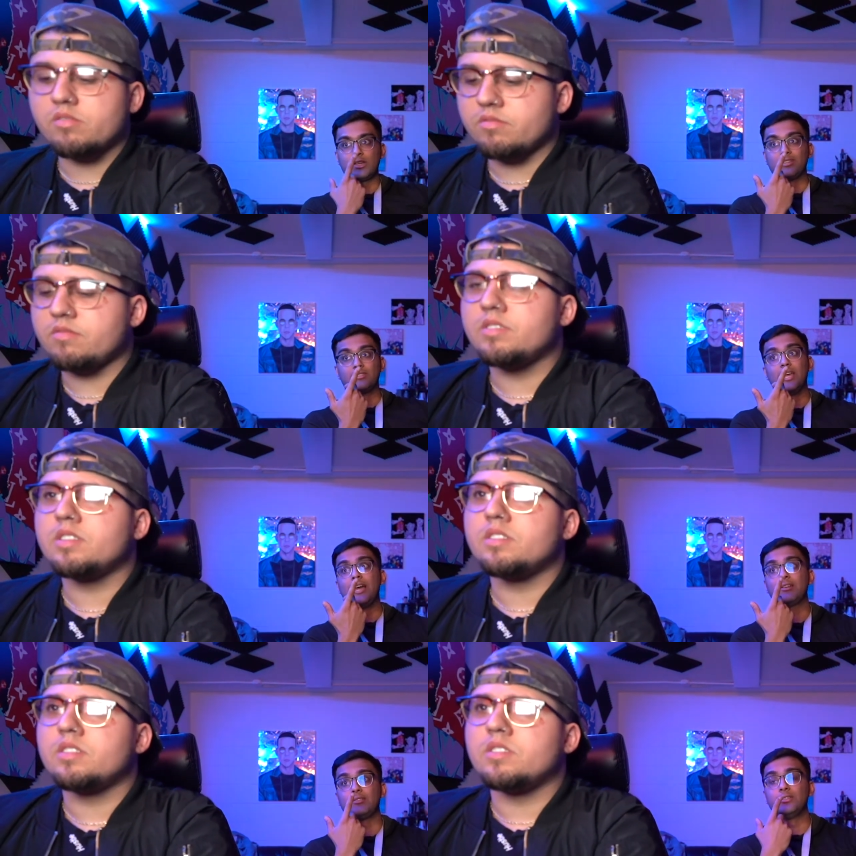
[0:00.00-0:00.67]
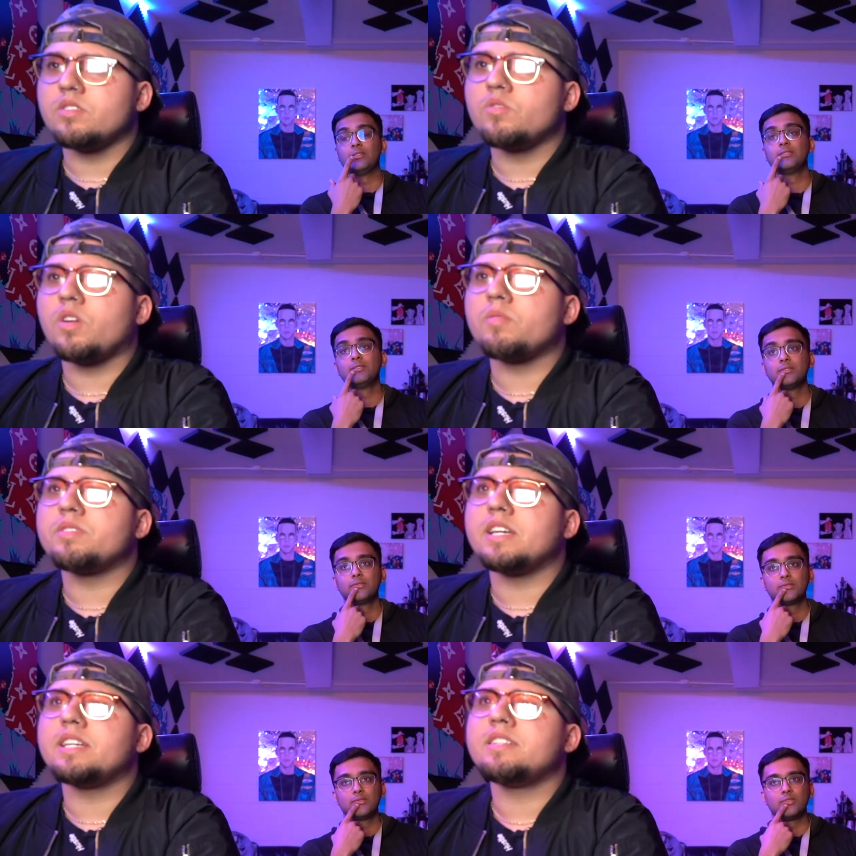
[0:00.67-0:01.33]
Speaker 1: Exactly. You know what I'm
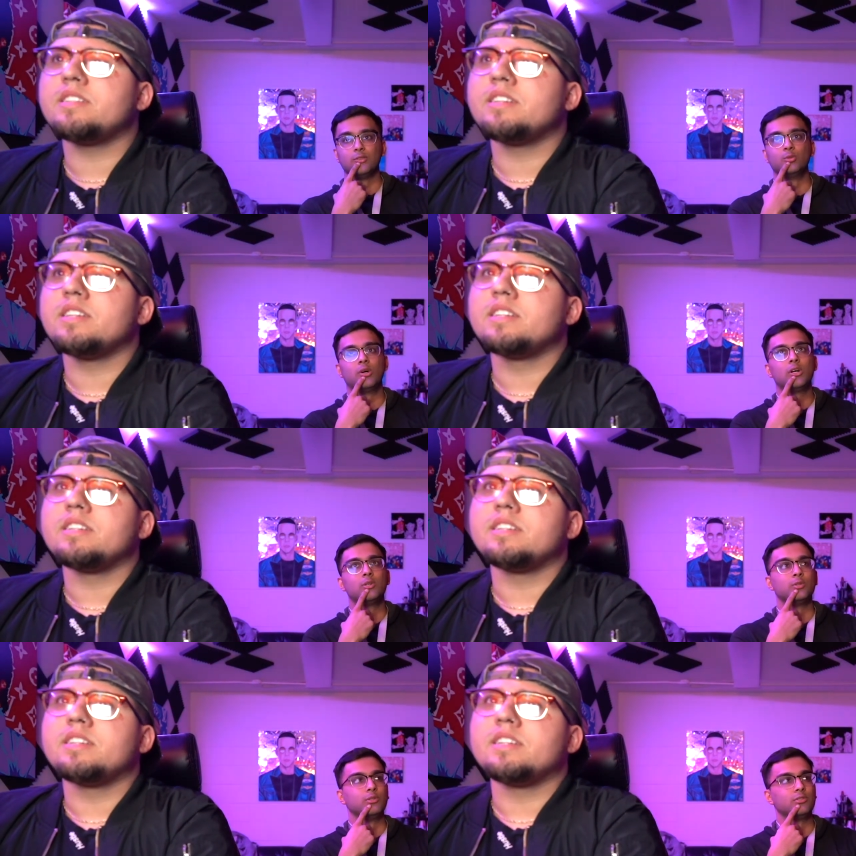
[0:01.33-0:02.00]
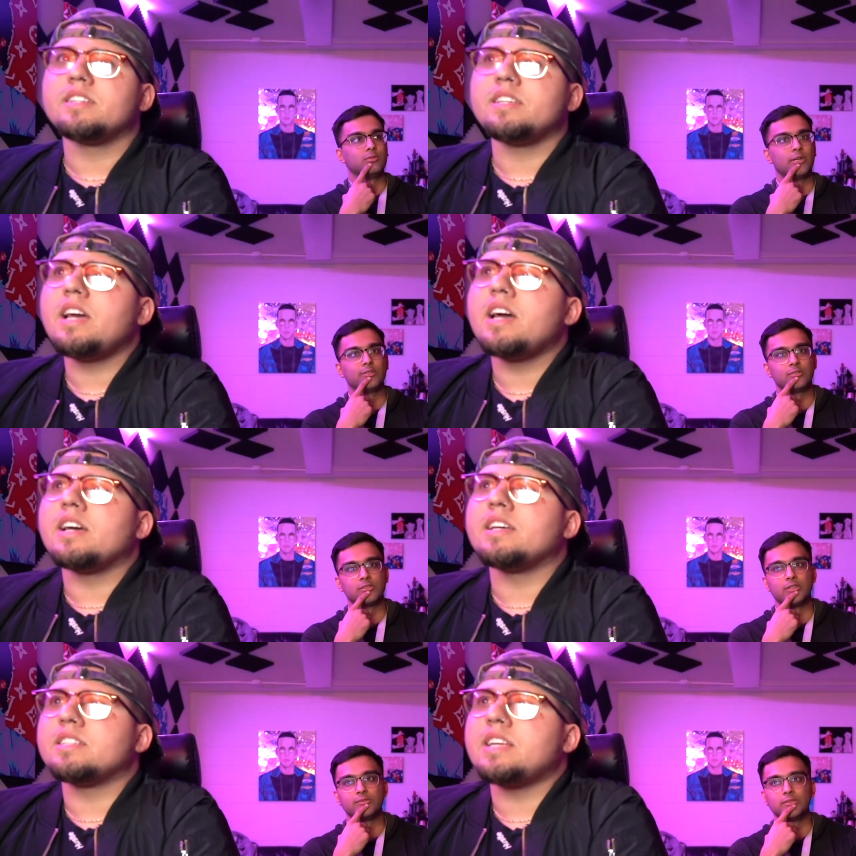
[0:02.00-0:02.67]
saying? You are who you surround yeah,
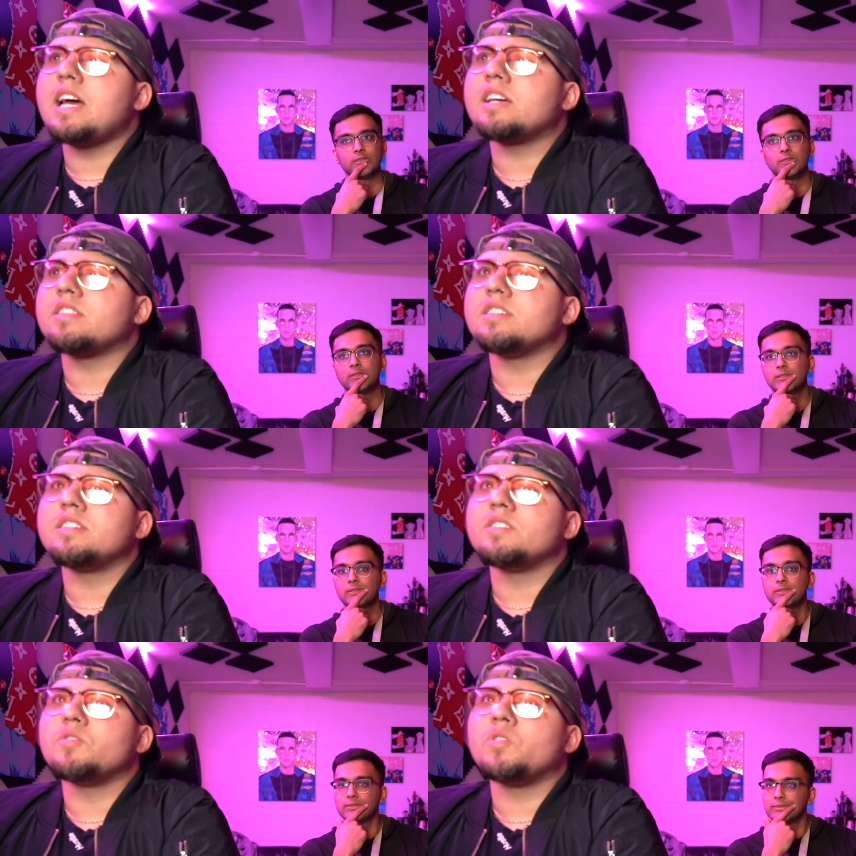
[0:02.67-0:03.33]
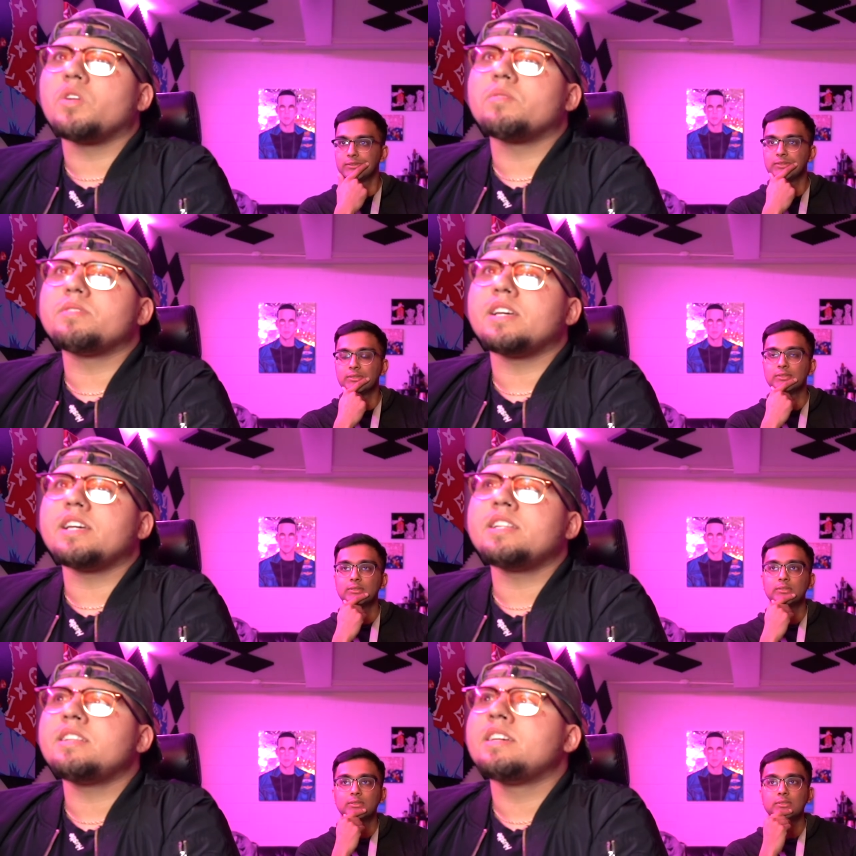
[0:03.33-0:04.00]
yourself exactly. with. Yeah, exactly. You know what I'm
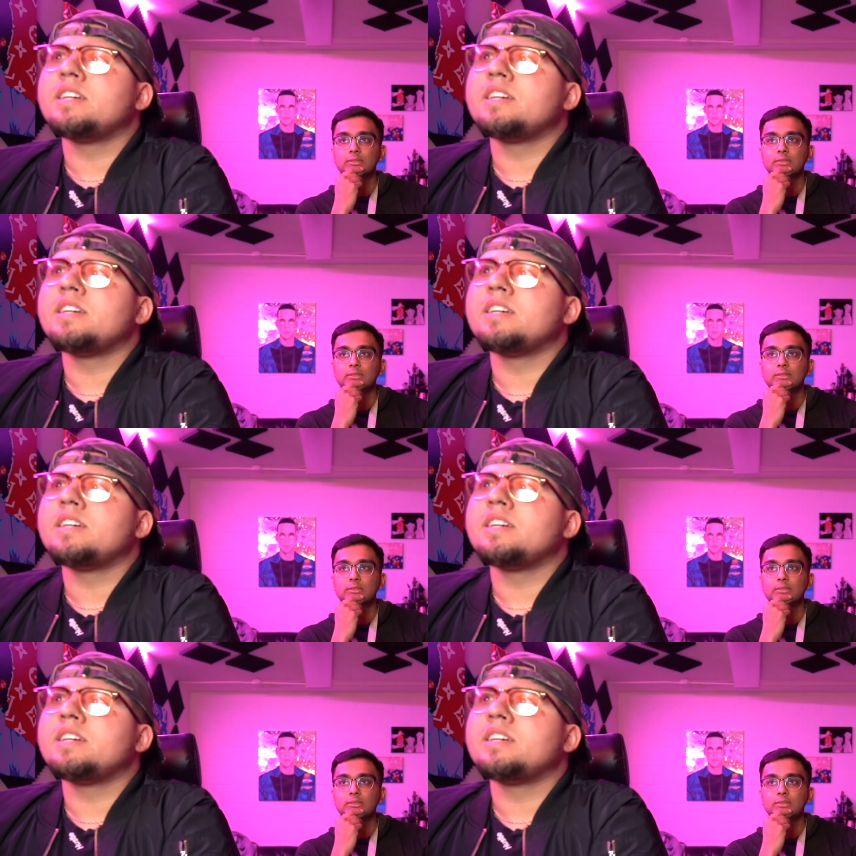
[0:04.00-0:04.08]
saying?